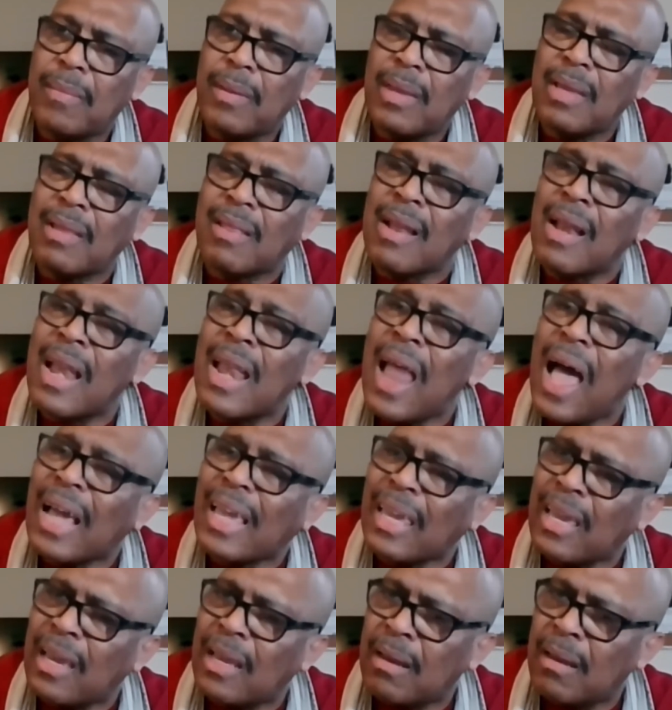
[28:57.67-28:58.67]
It's
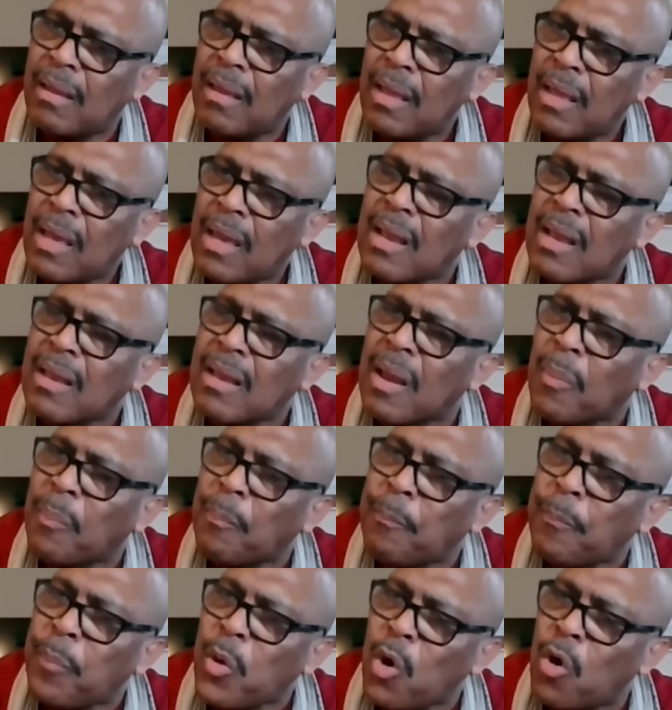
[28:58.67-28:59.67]
lacking in the
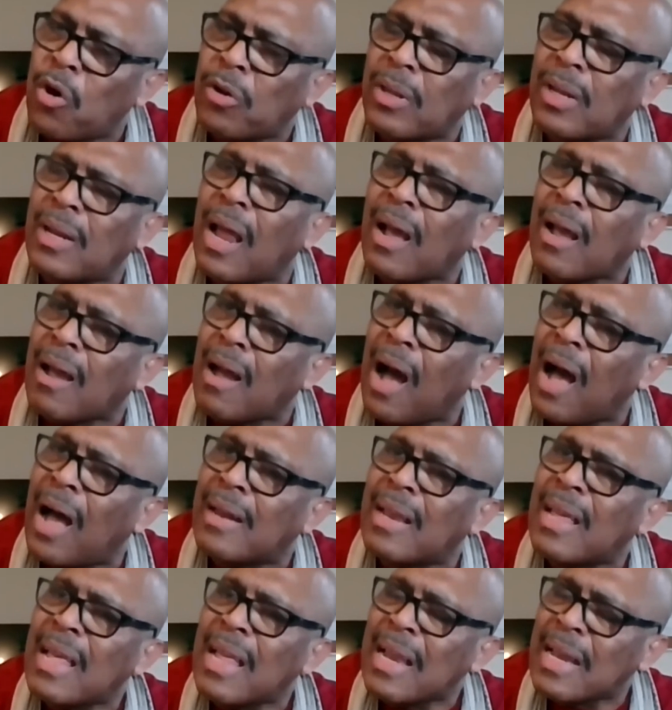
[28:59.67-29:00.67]
purity that
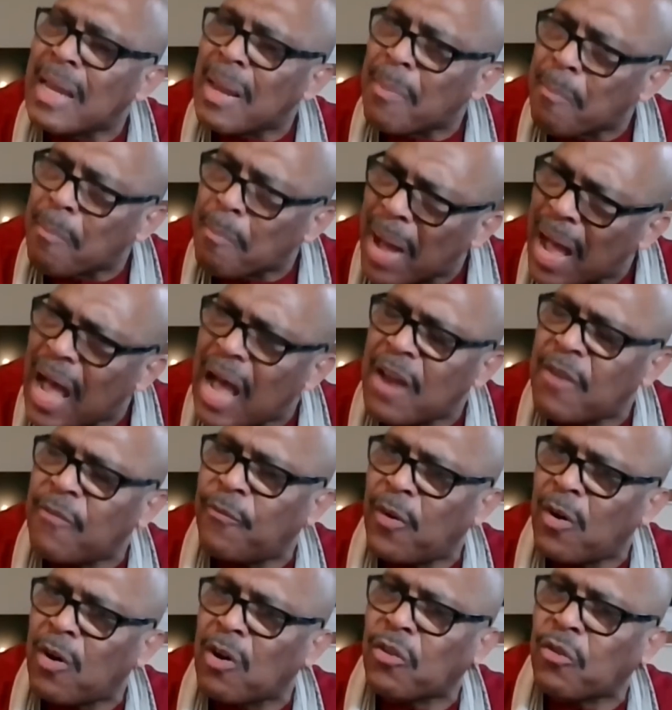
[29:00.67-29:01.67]
God
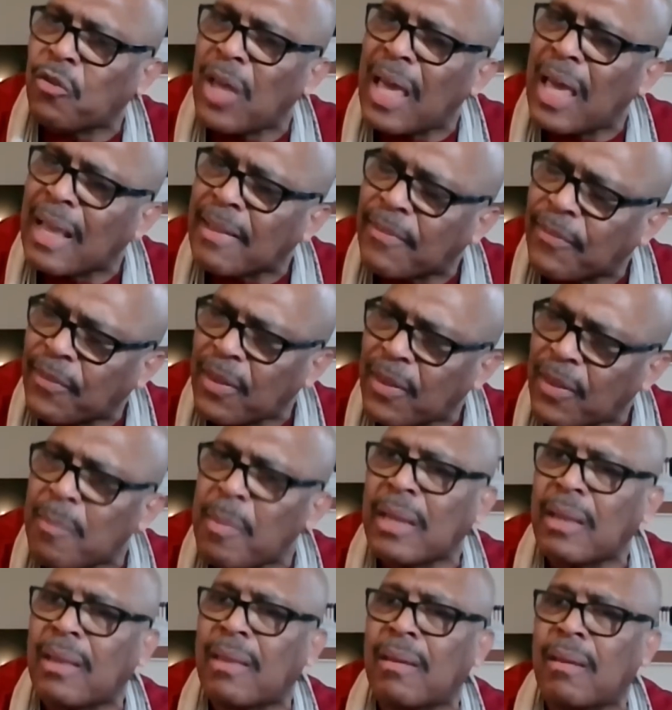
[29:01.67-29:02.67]
demands for us to
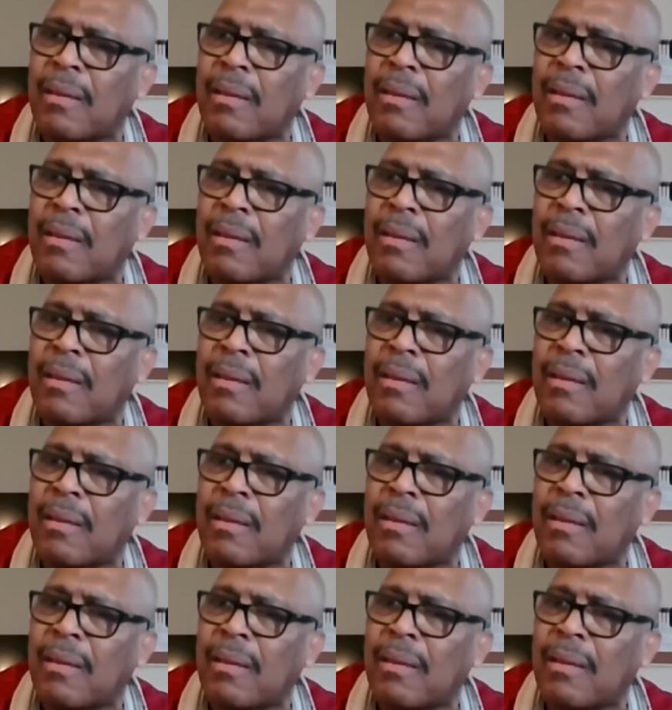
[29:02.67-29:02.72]
exhibit.